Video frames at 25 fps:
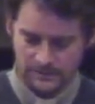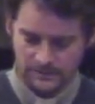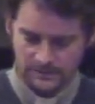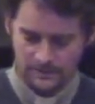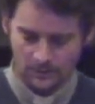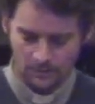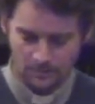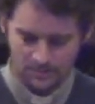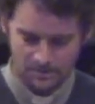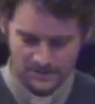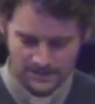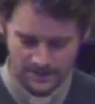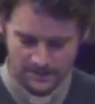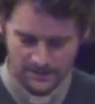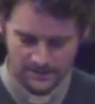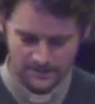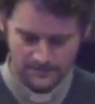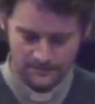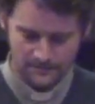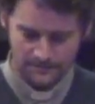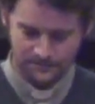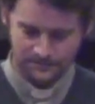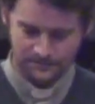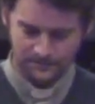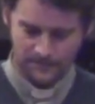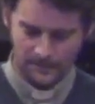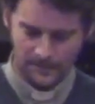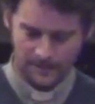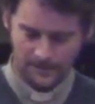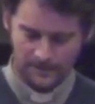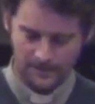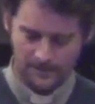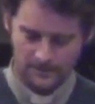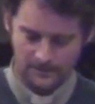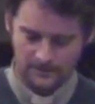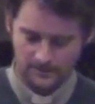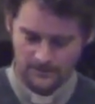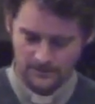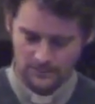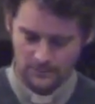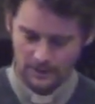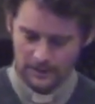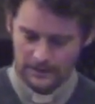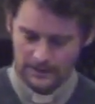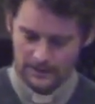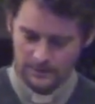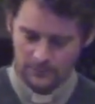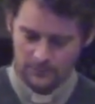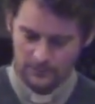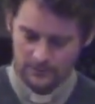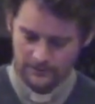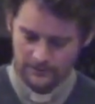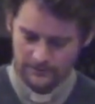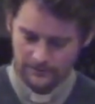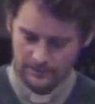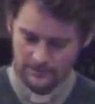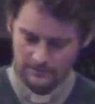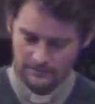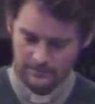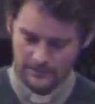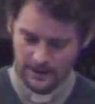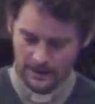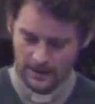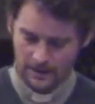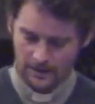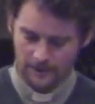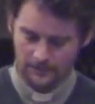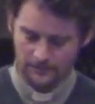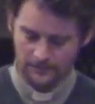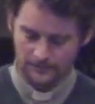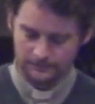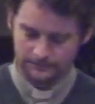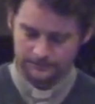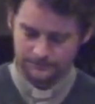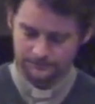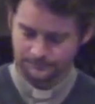adopted, dwelling with him now.